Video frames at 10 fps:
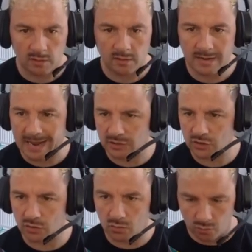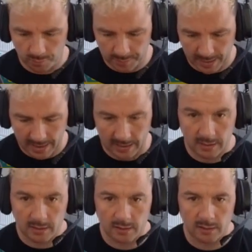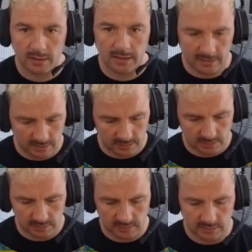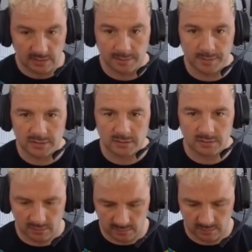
National Park. Can I get this? There's a limit.